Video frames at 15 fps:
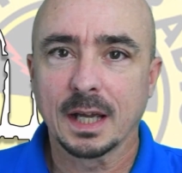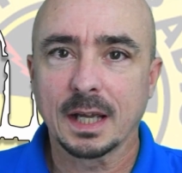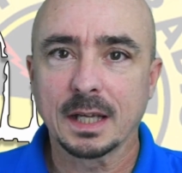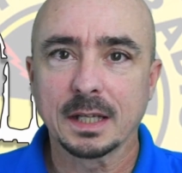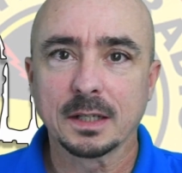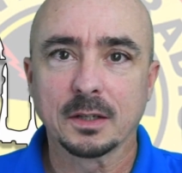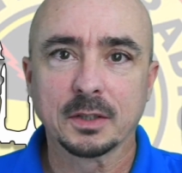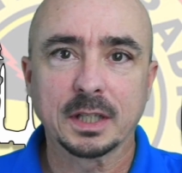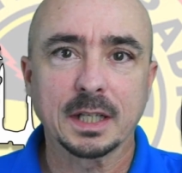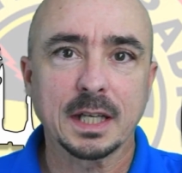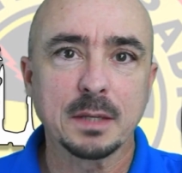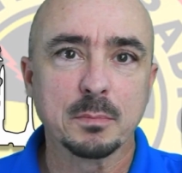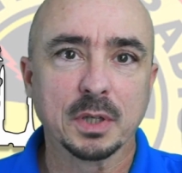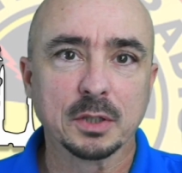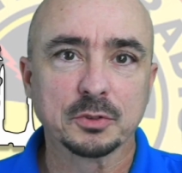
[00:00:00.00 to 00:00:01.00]
And I'll get
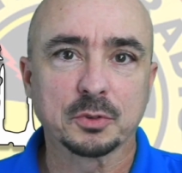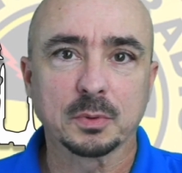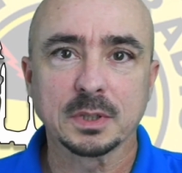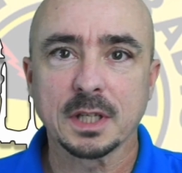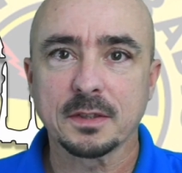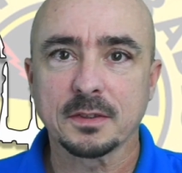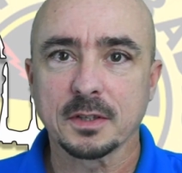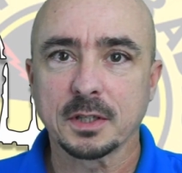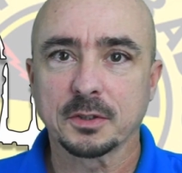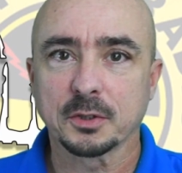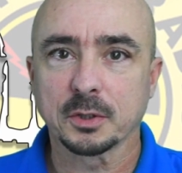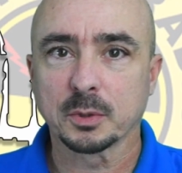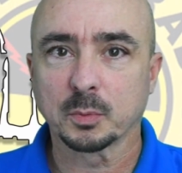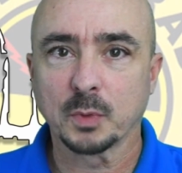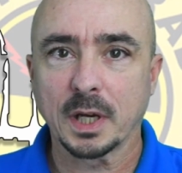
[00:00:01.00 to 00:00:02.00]
emails where they think
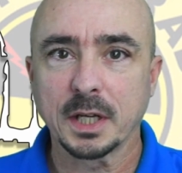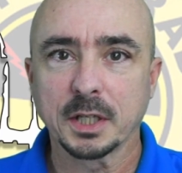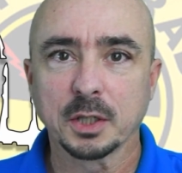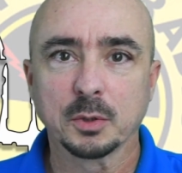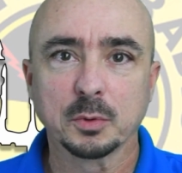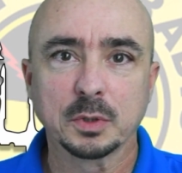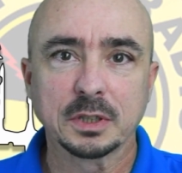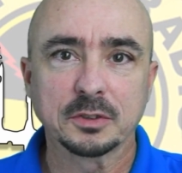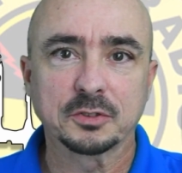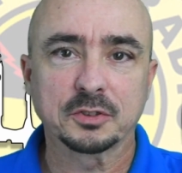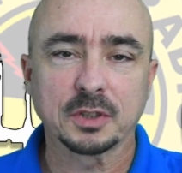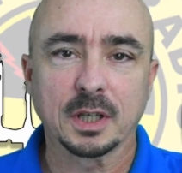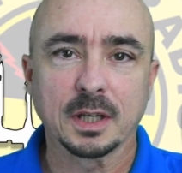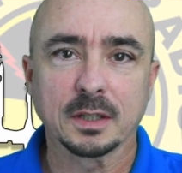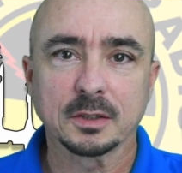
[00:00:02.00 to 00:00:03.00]
their radio
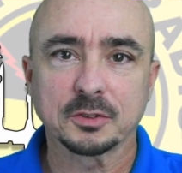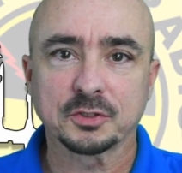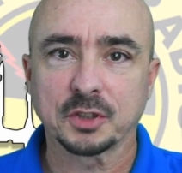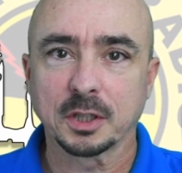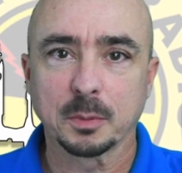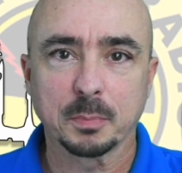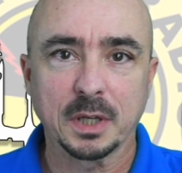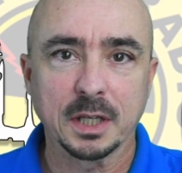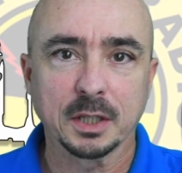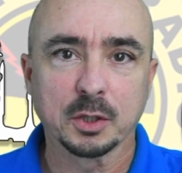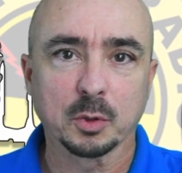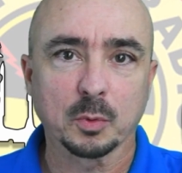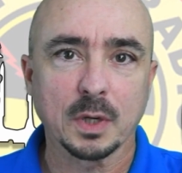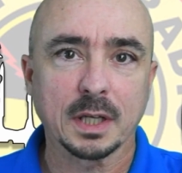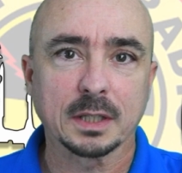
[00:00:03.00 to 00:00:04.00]
is uh, set up
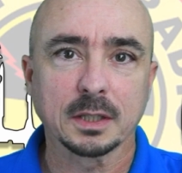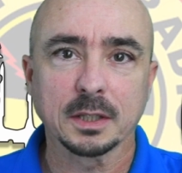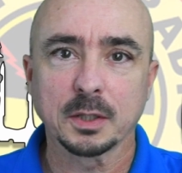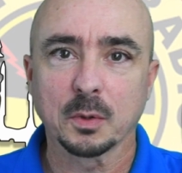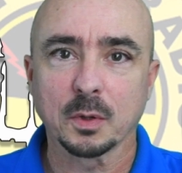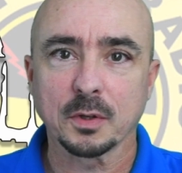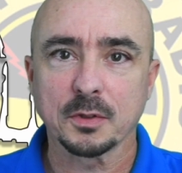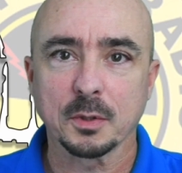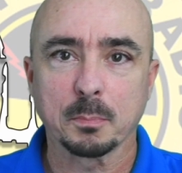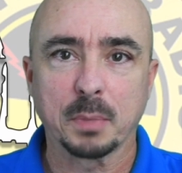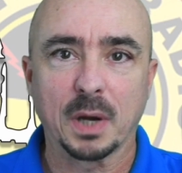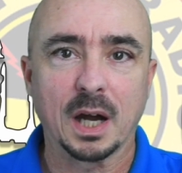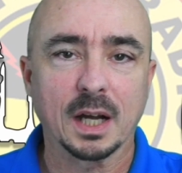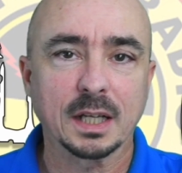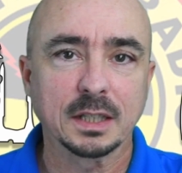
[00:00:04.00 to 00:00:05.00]
incorrectly, or the
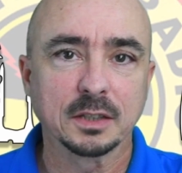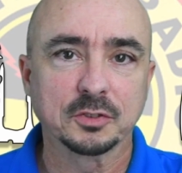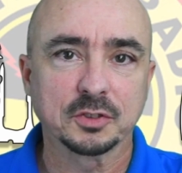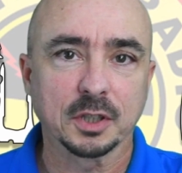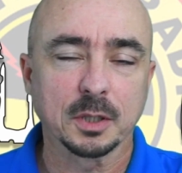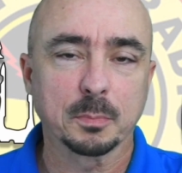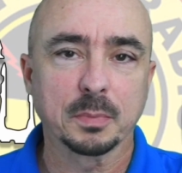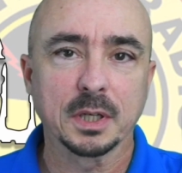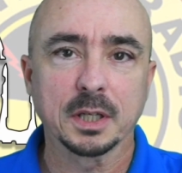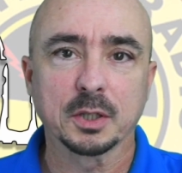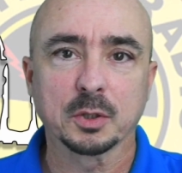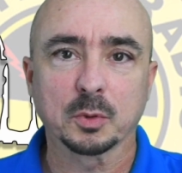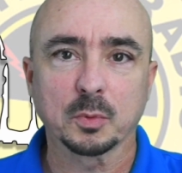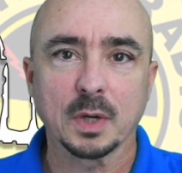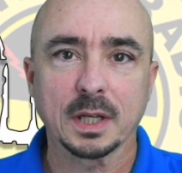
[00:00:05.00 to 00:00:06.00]
Pi is set up
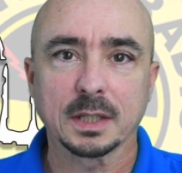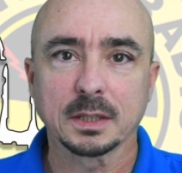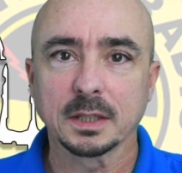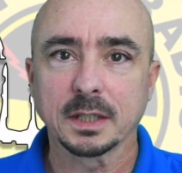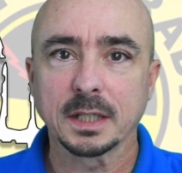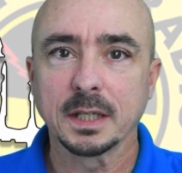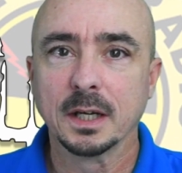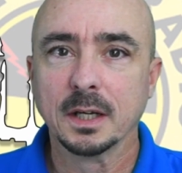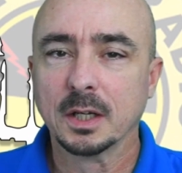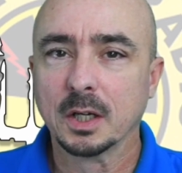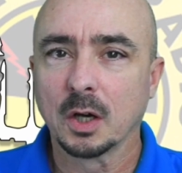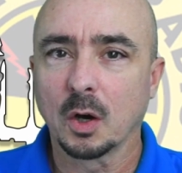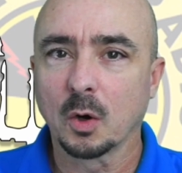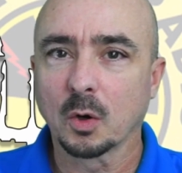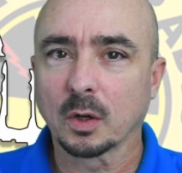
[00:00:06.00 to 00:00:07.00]
incorrectly,
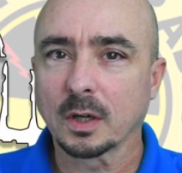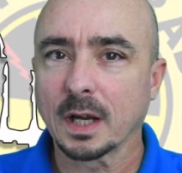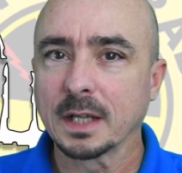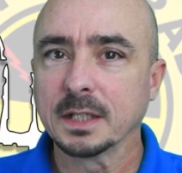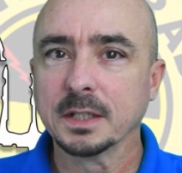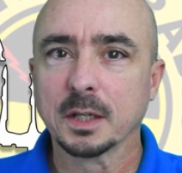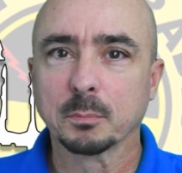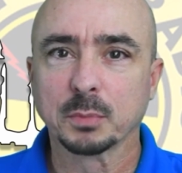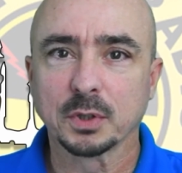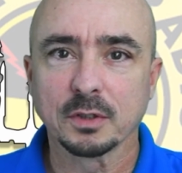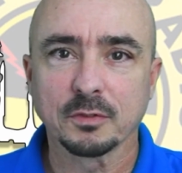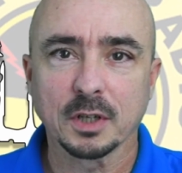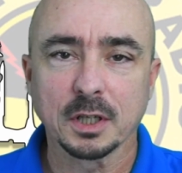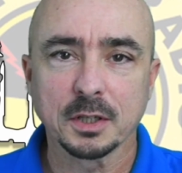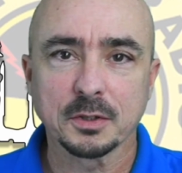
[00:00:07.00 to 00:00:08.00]
or a number
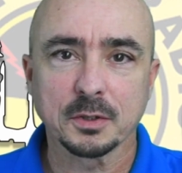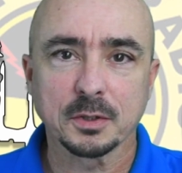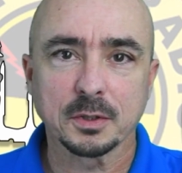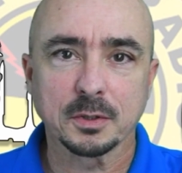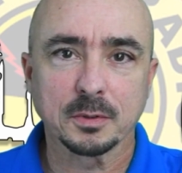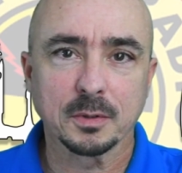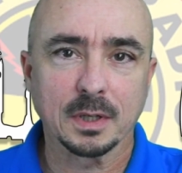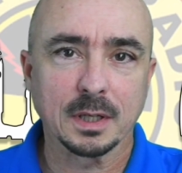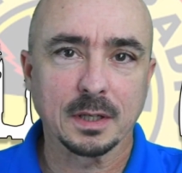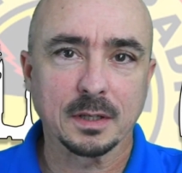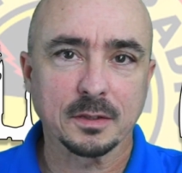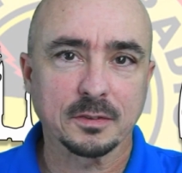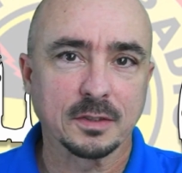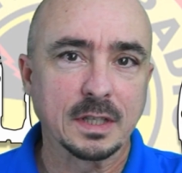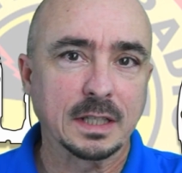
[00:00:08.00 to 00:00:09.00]
of other
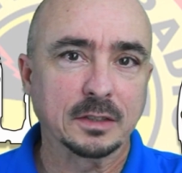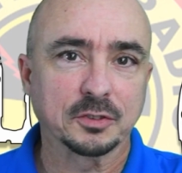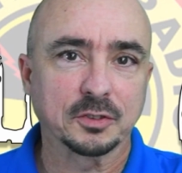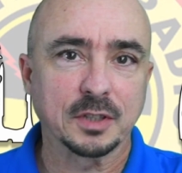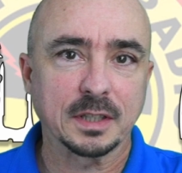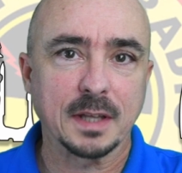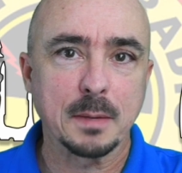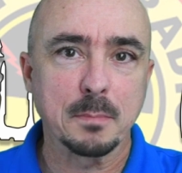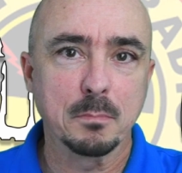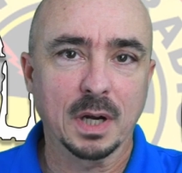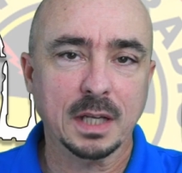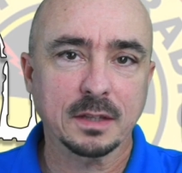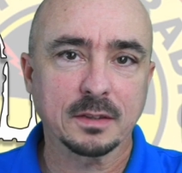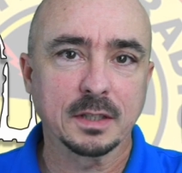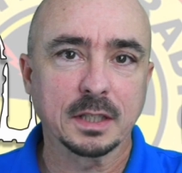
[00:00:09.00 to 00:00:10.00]
uh, things that they
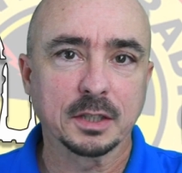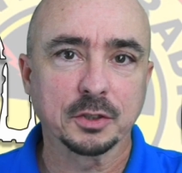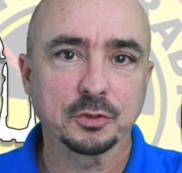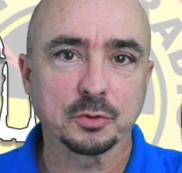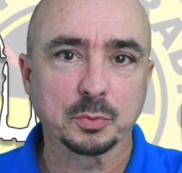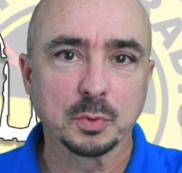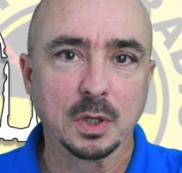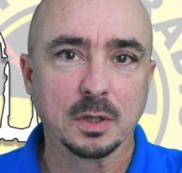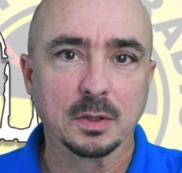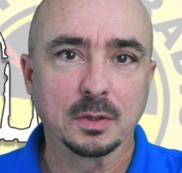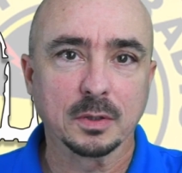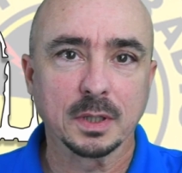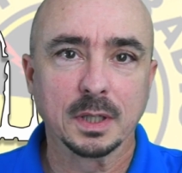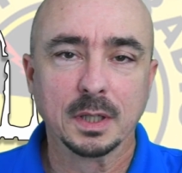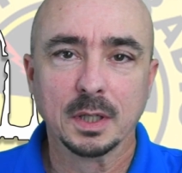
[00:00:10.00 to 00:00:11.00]
might think is
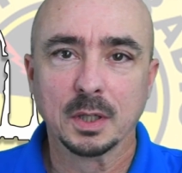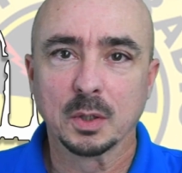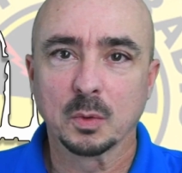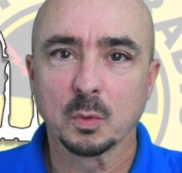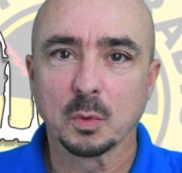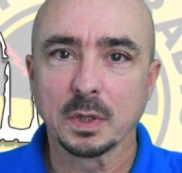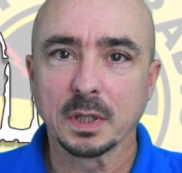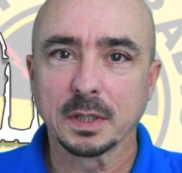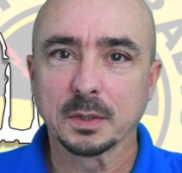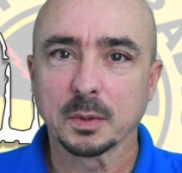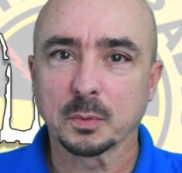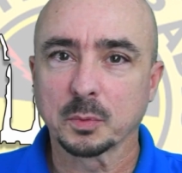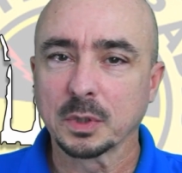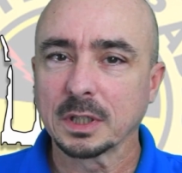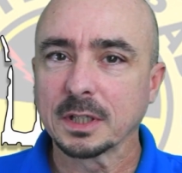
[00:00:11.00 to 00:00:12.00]
wrong, when
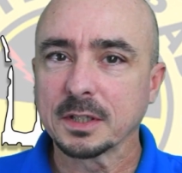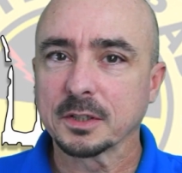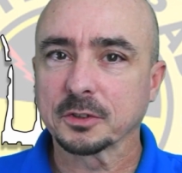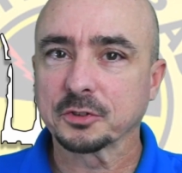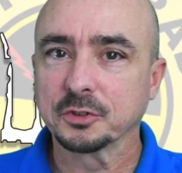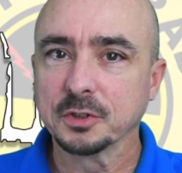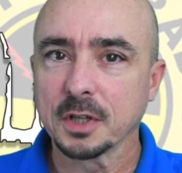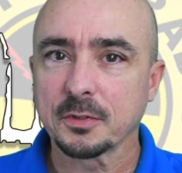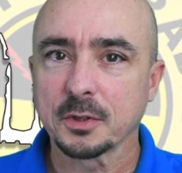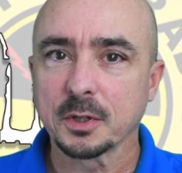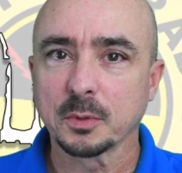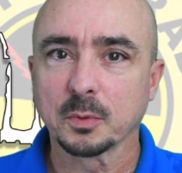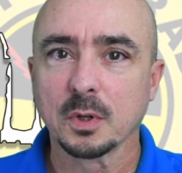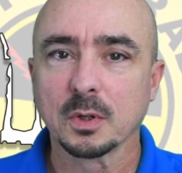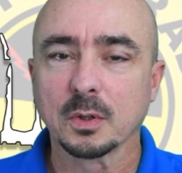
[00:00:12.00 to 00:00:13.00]
really there's
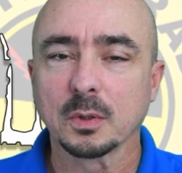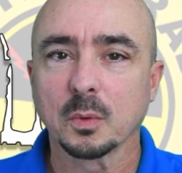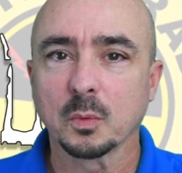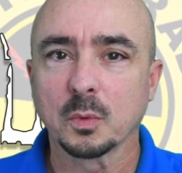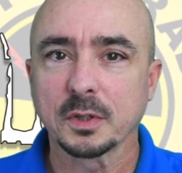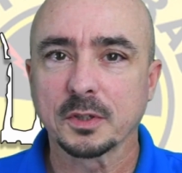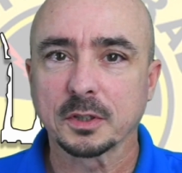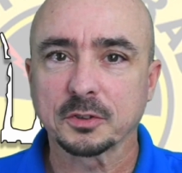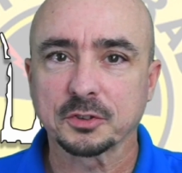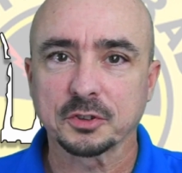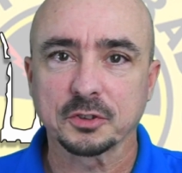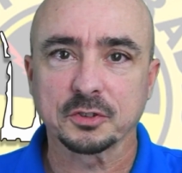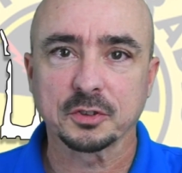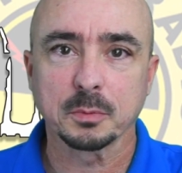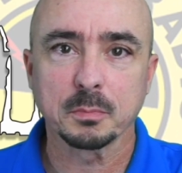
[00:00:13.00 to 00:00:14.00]
nothing wrong with their
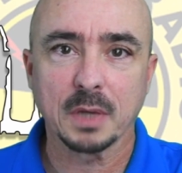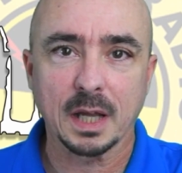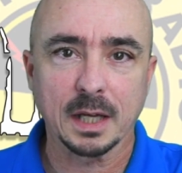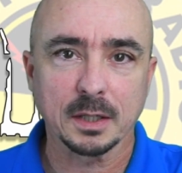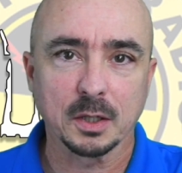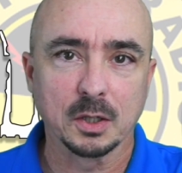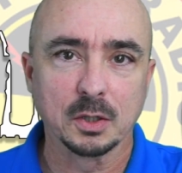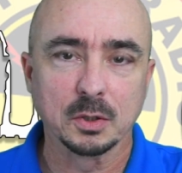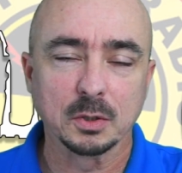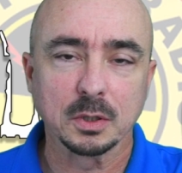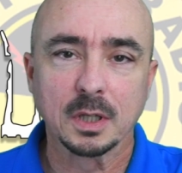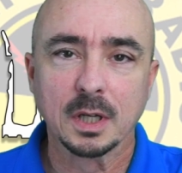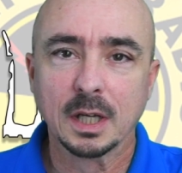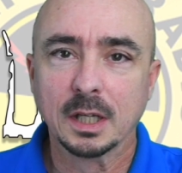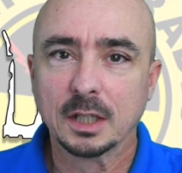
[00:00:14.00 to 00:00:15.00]
system at all.